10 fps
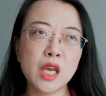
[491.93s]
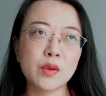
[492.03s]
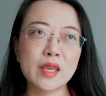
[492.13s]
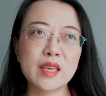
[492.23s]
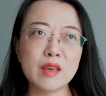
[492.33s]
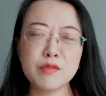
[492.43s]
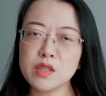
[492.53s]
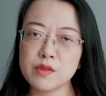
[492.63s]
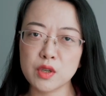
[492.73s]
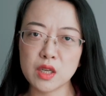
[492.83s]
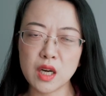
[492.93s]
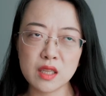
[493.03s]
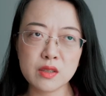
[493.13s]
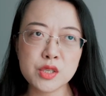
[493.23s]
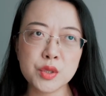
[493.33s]
you can give it different
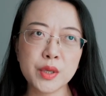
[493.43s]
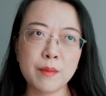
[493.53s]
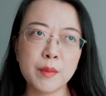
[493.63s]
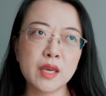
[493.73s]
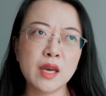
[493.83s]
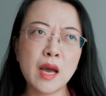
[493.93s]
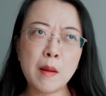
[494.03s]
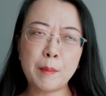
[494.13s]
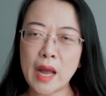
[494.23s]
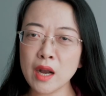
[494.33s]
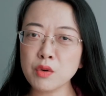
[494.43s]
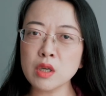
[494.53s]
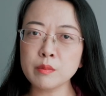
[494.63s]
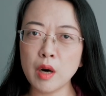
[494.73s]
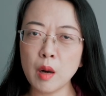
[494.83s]
colors, you can make
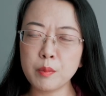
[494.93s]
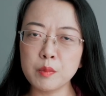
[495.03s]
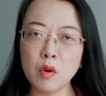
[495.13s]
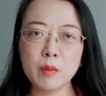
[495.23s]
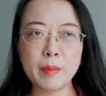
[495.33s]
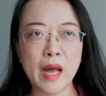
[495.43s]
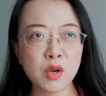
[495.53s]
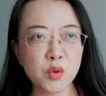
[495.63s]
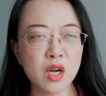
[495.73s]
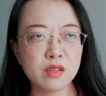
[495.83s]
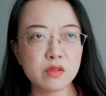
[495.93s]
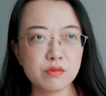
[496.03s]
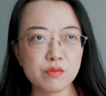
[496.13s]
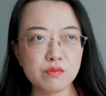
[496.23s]
background pop more, background